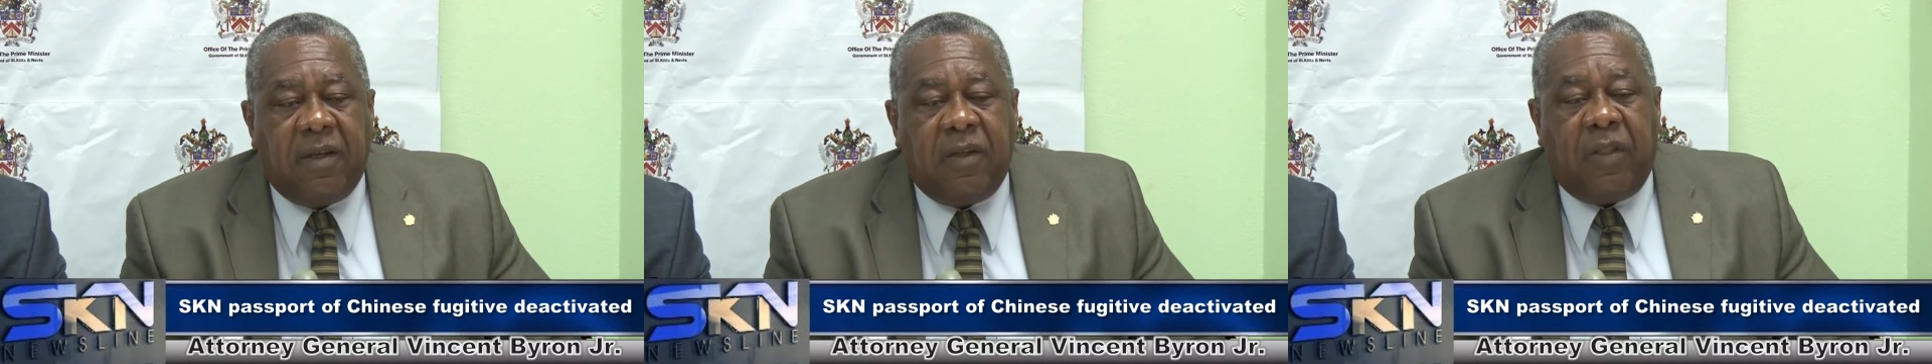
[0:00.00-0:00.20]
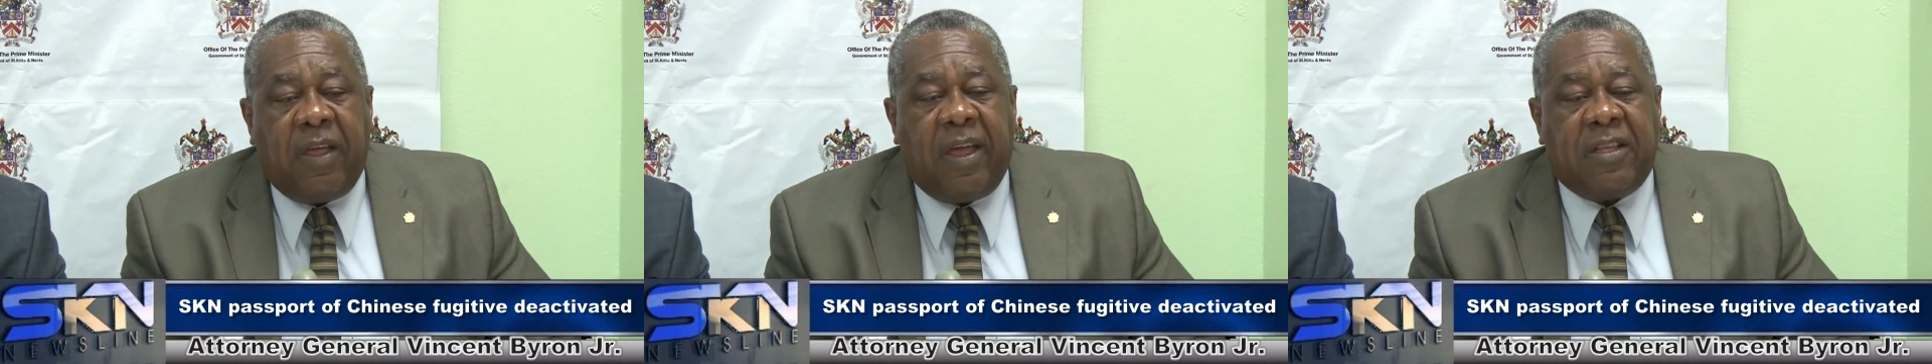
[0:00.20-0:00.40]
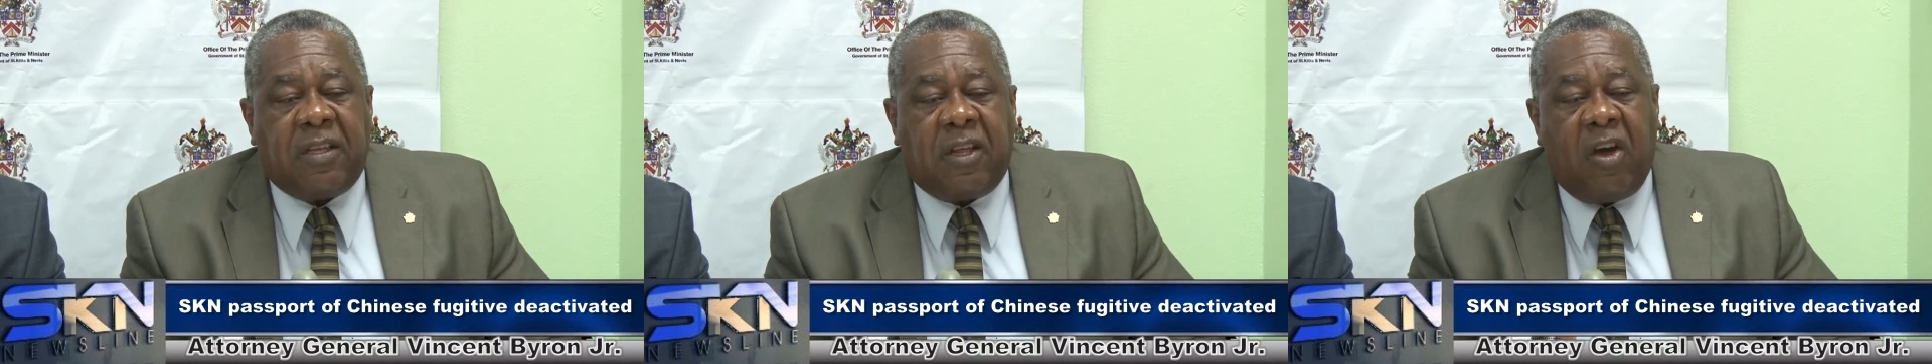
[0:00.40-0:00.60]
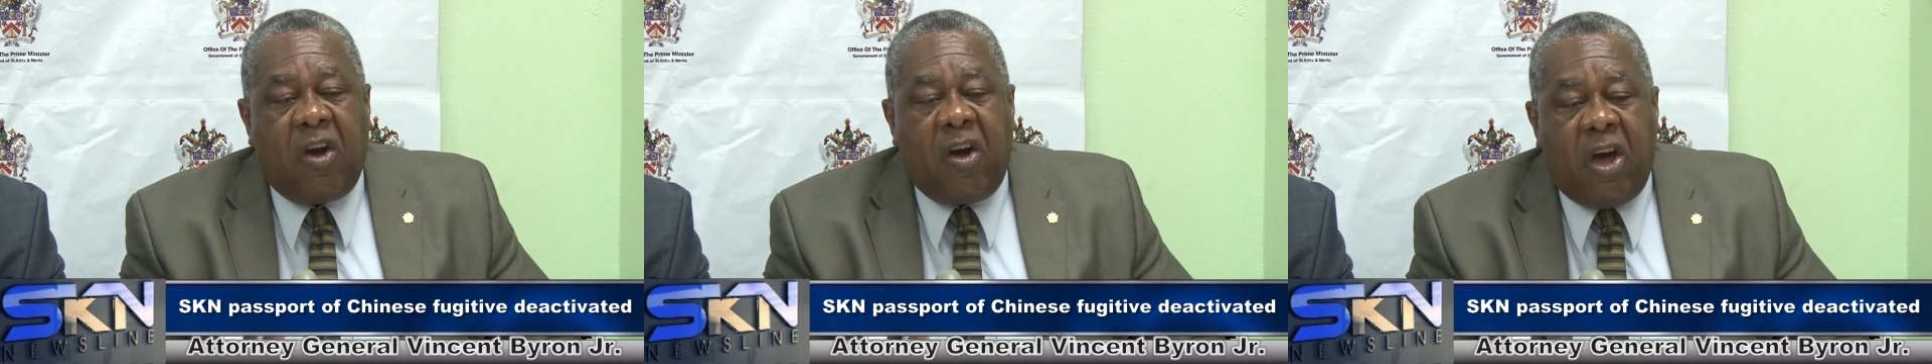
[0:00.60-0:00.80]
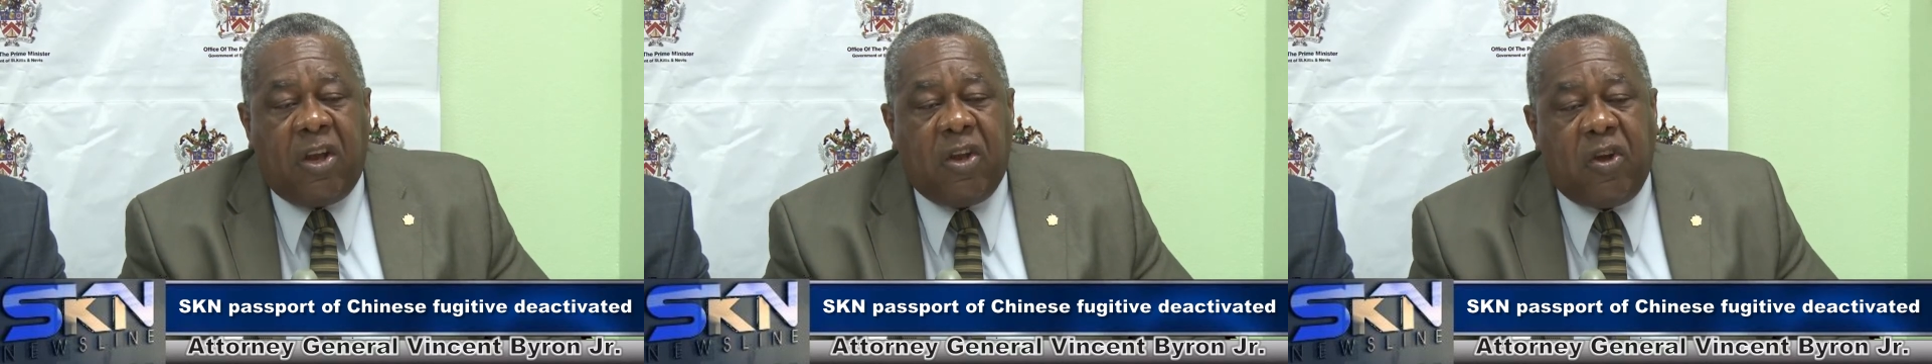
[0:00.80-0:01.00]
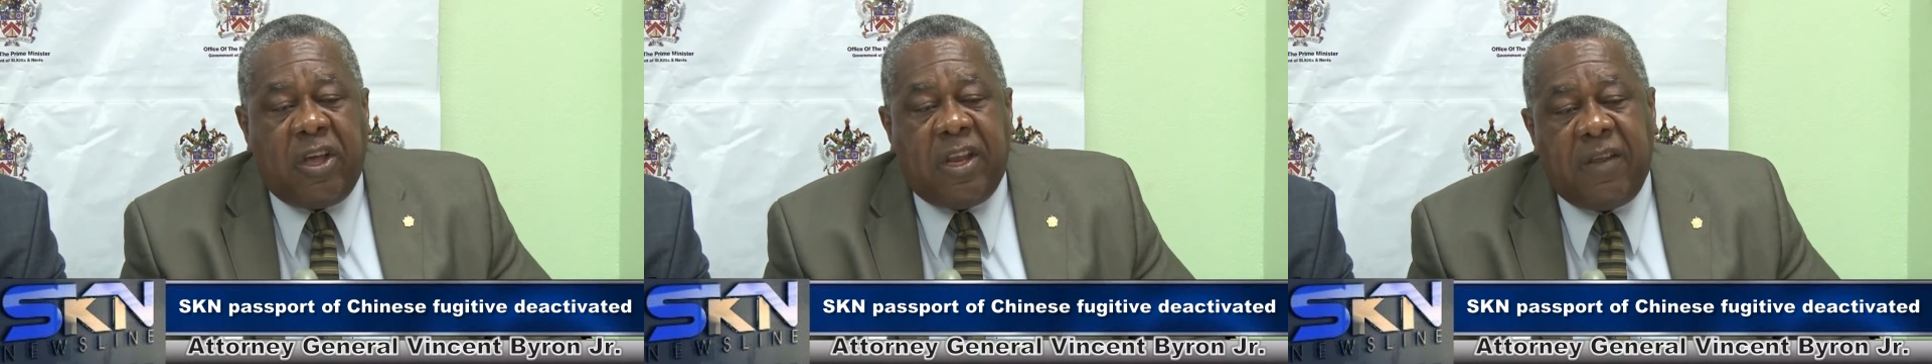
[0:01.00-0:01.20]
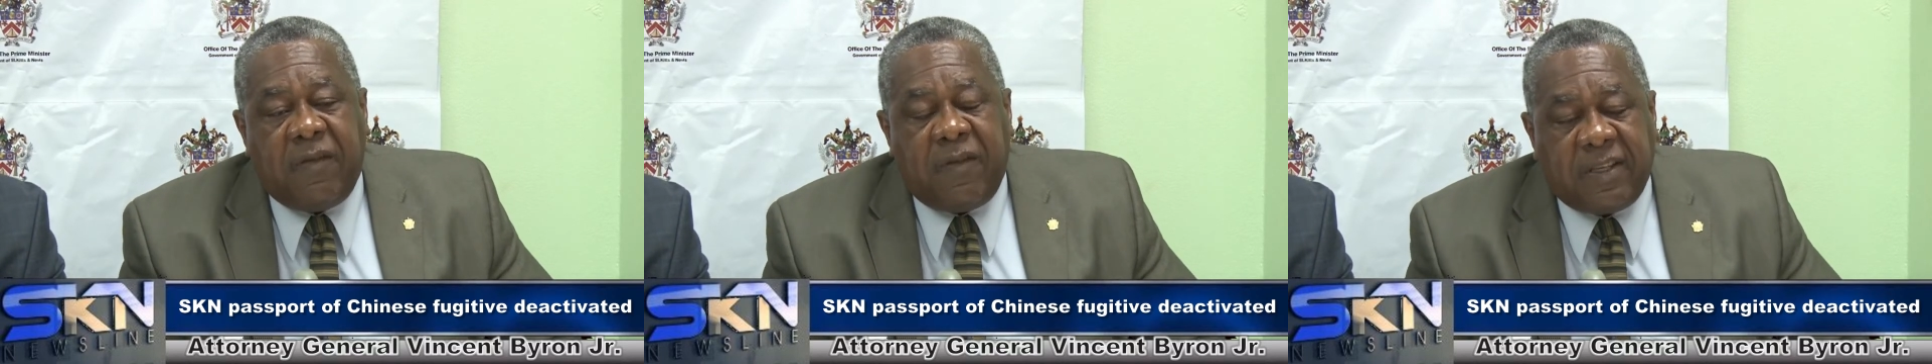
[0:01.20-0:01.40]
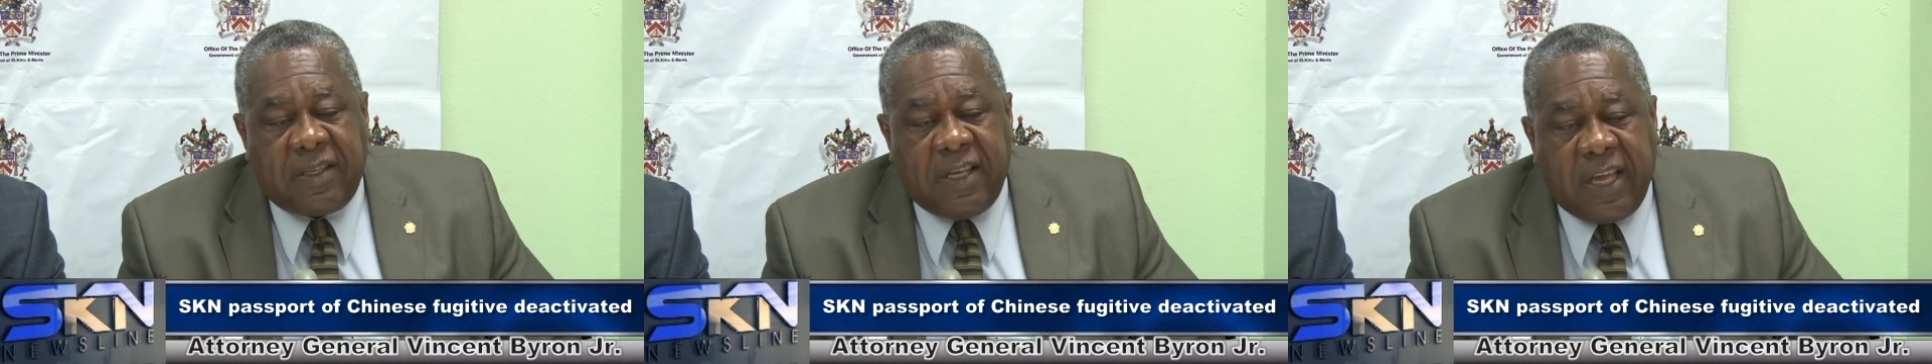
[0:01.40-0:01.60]
There is an ongoing
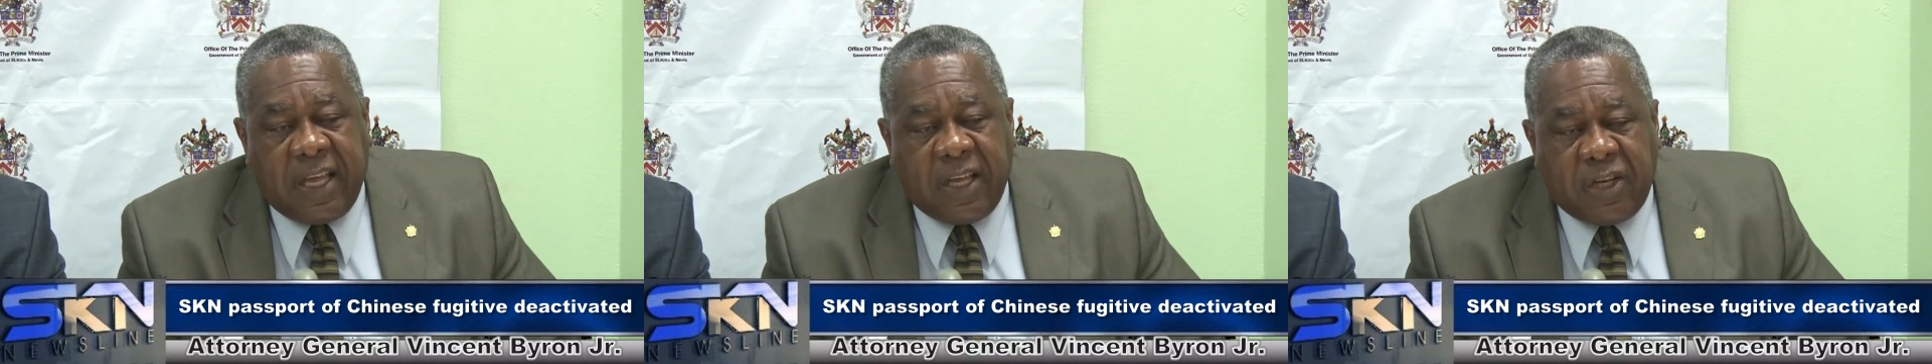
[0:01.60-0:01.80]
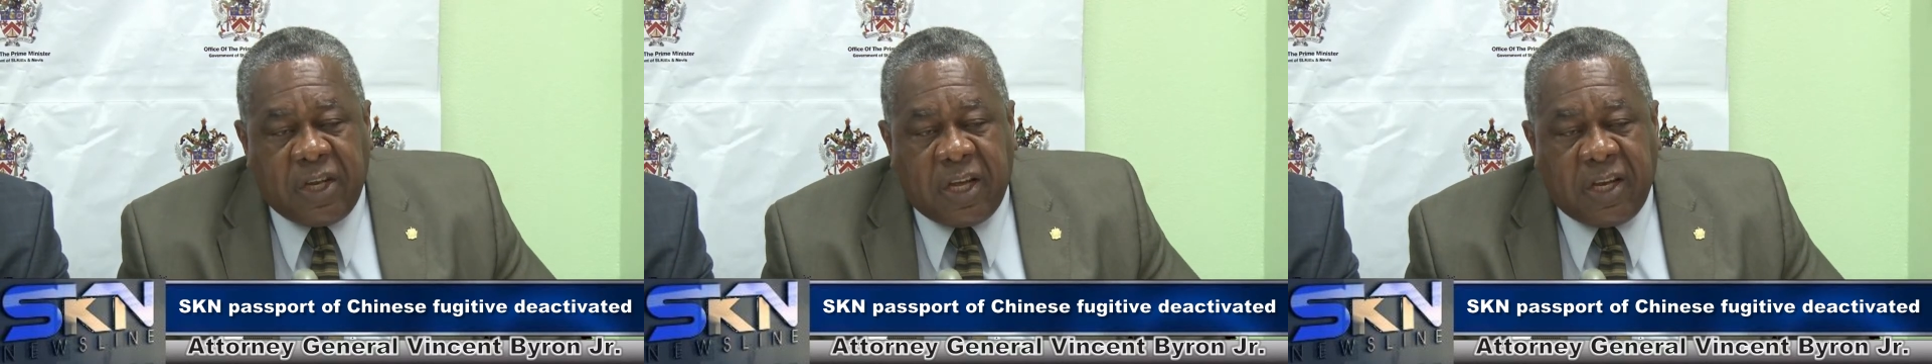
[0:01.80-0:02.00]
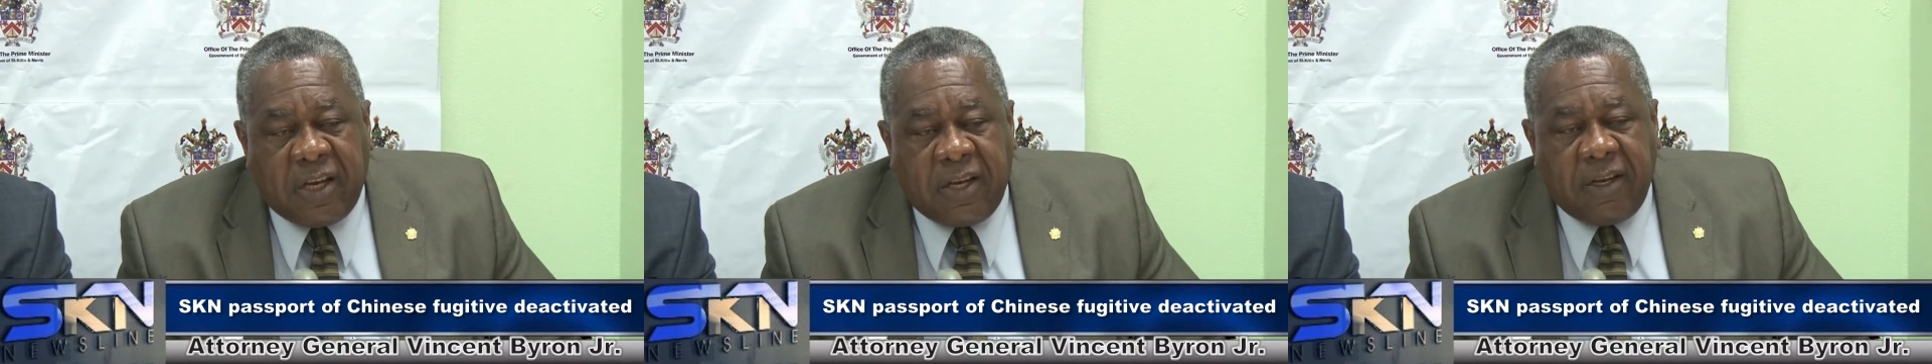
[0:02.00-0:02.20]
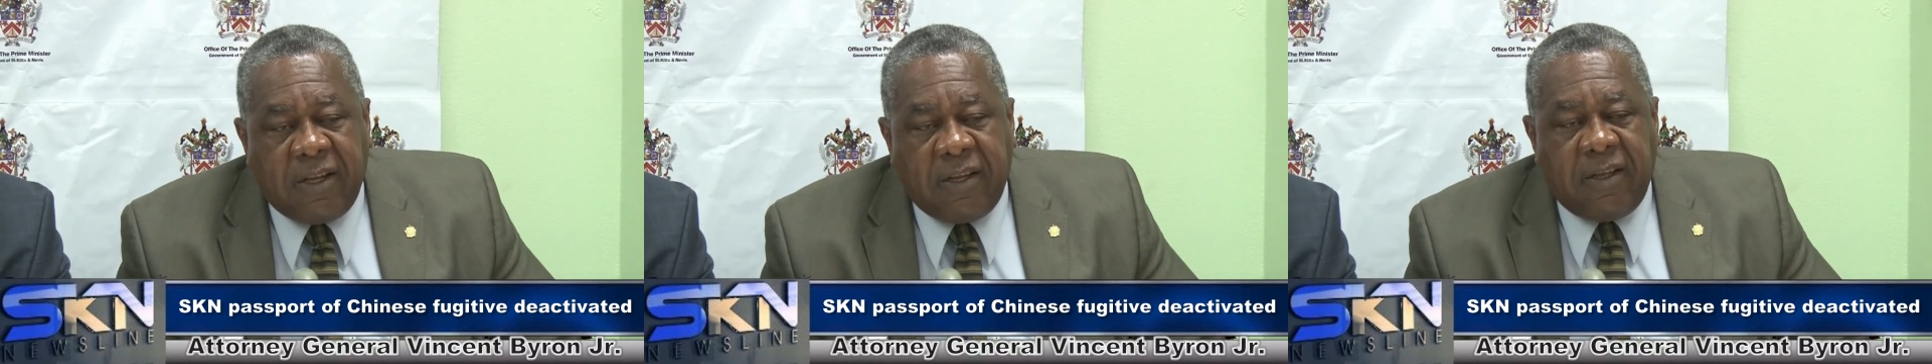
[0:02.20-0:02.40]
investigation.